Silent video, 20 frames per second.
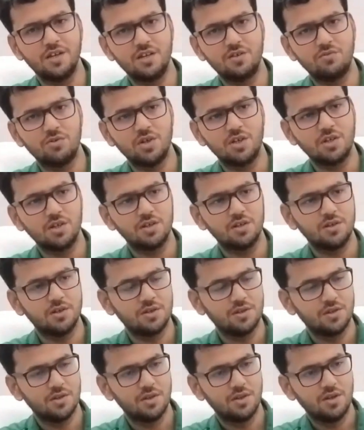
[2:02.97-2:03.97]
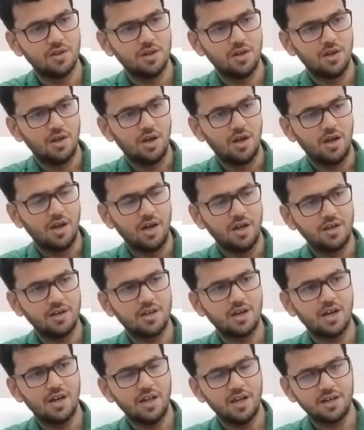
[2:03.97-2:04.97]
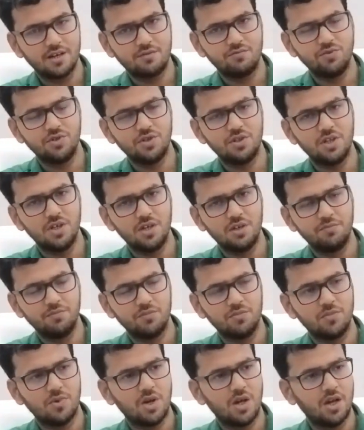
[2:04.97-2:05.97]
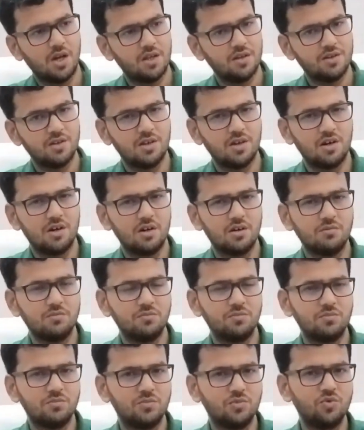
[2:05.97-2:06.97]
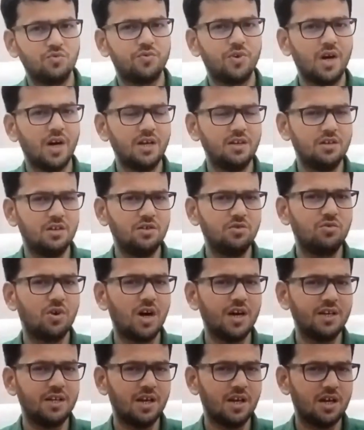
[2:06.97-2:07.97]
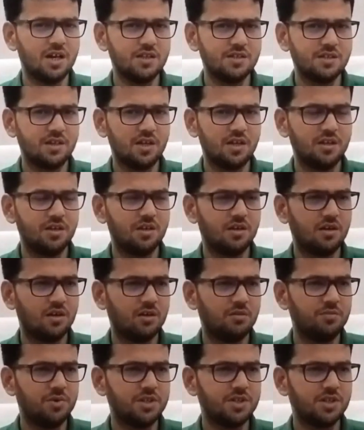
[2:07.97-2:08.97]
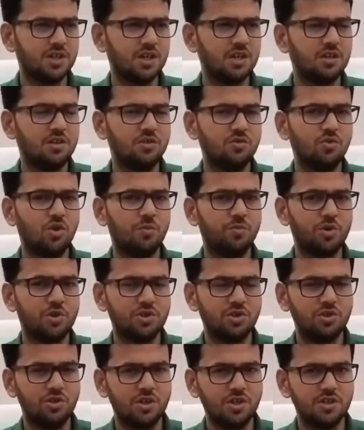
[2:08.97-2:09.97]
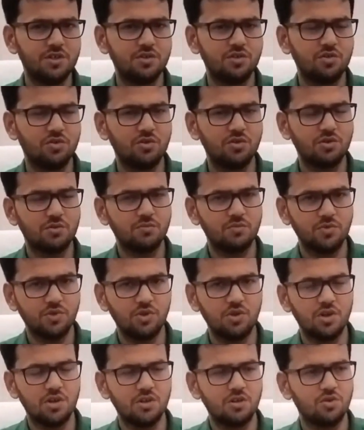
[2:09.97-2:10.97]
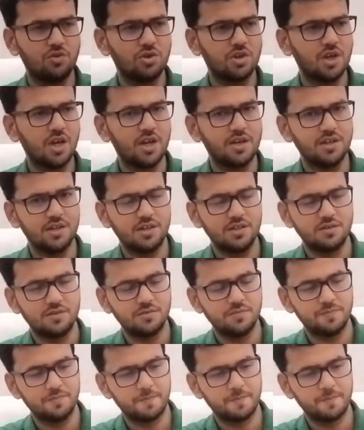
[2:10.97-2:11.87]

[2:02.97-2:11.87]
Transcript: network, and connect with them and to find new ideas and basically new opportunities in your career.